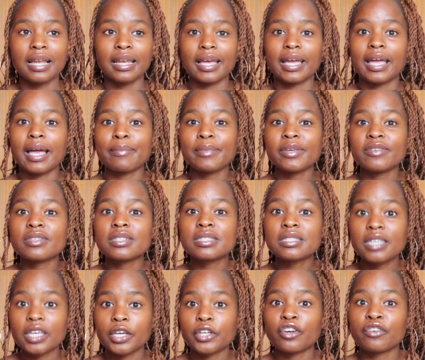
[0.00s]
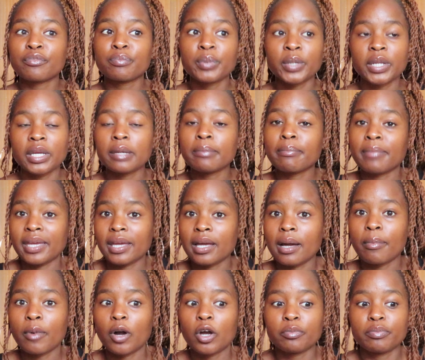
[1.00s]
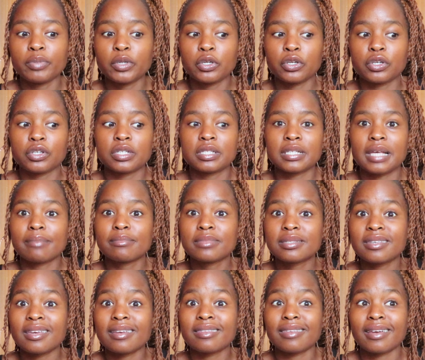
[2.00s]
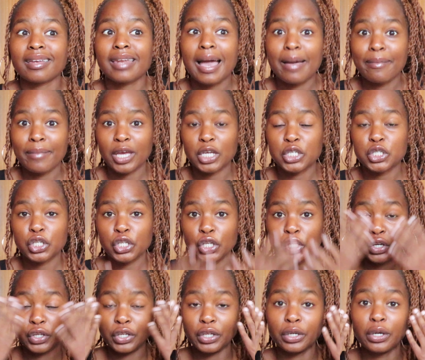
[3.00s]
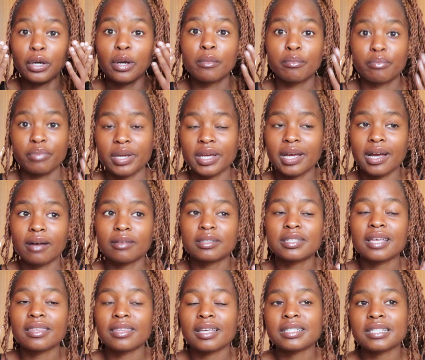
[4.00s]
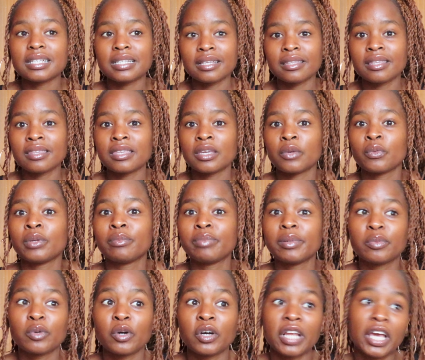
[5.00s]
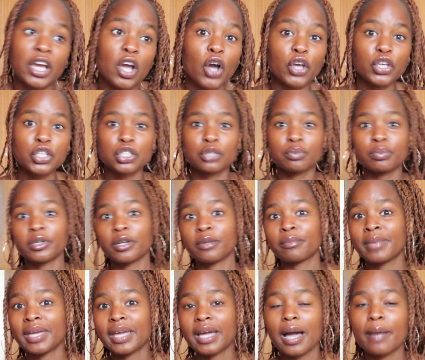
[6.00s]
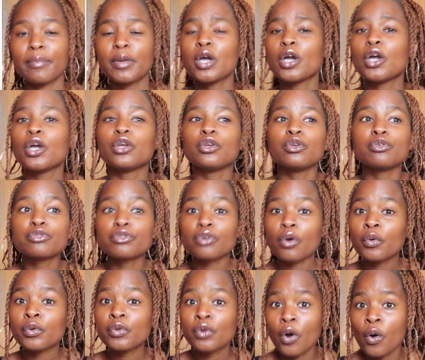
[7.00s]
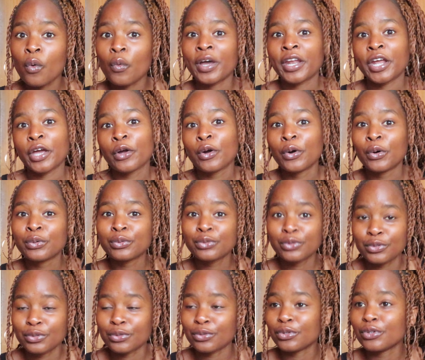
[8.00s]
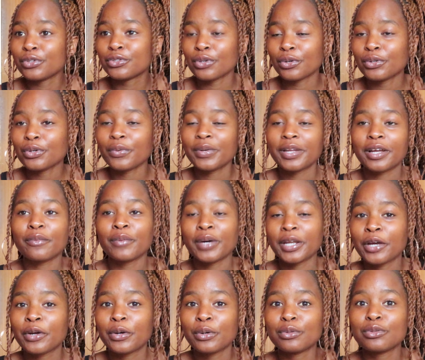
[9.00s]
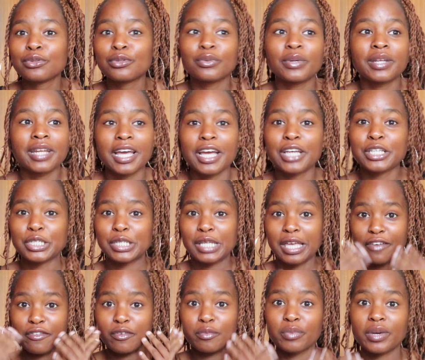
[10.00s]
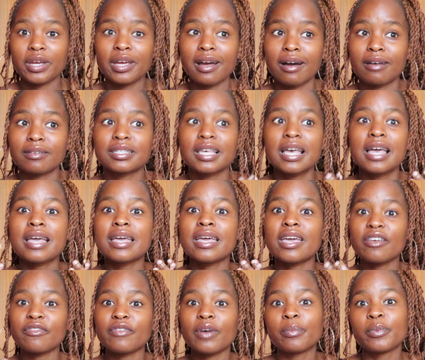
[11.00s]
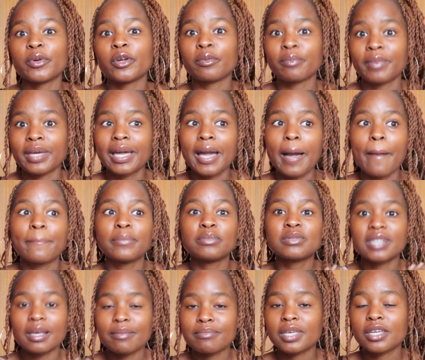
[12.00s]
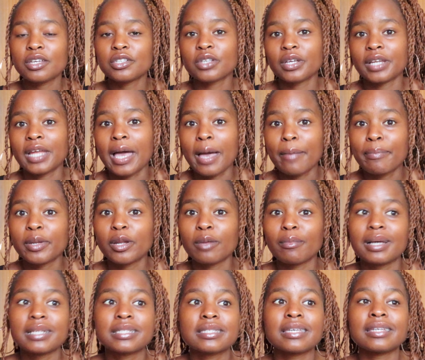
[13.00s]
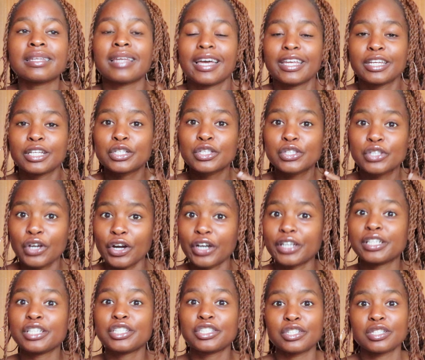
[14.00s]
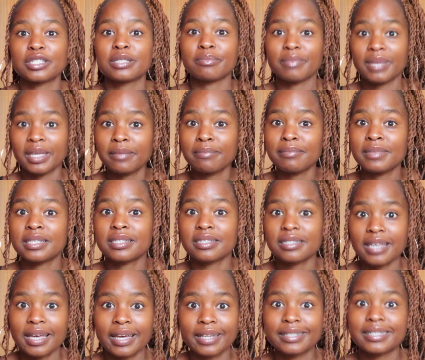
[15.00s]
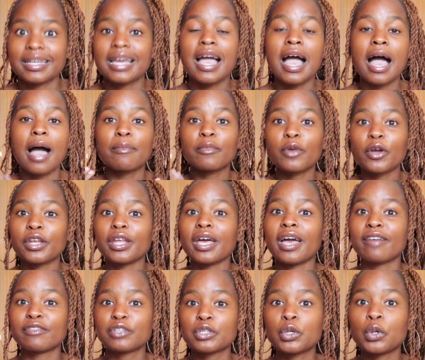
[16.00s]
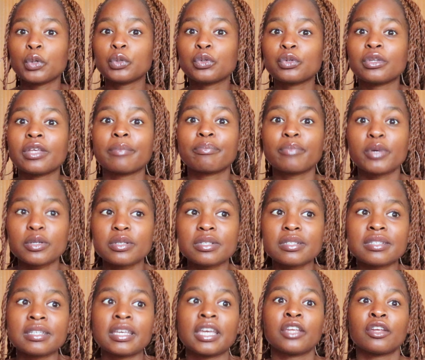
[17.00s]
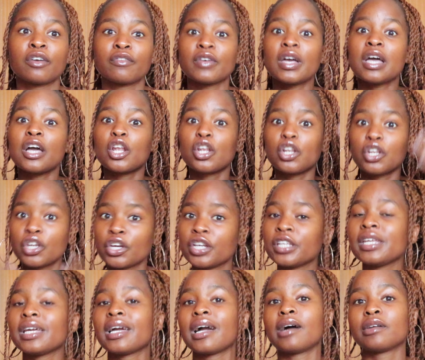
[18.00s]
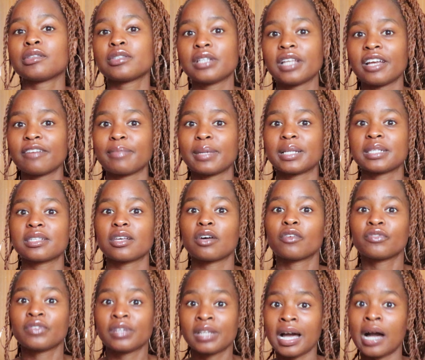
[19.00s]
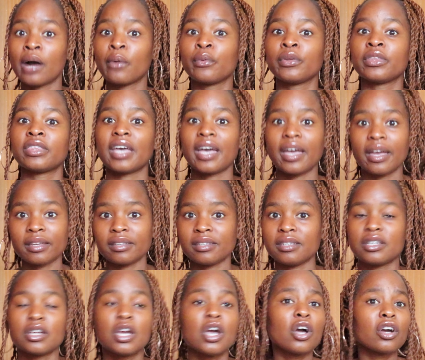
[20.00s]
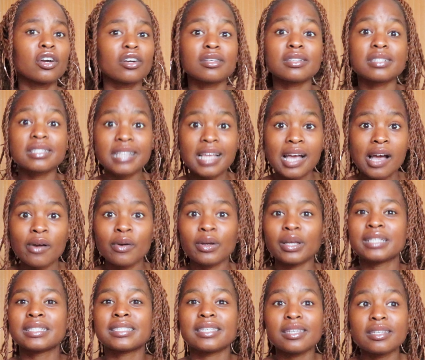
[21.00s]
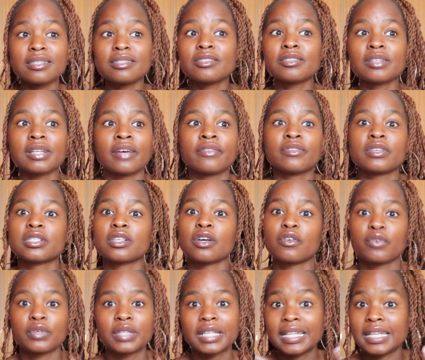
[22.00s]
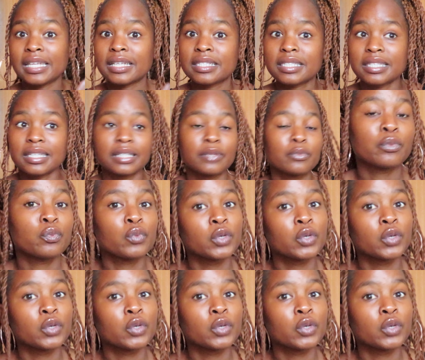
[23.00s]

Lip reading: Like I'm even scared of putting makeup on because I'm scared that I'm actually gonna break out. And that's another thing, when people are like, oh, you should put on makeup, you don't know what I go through. You don't know what I go through when I actually have a breakout. If I put on makeup, something is gonna happen on my skin and it's gonna just make me sad. I'm gonna have to go through the process again of learning how to love myself now with acne, because now it's easy to love yourself with clear skin.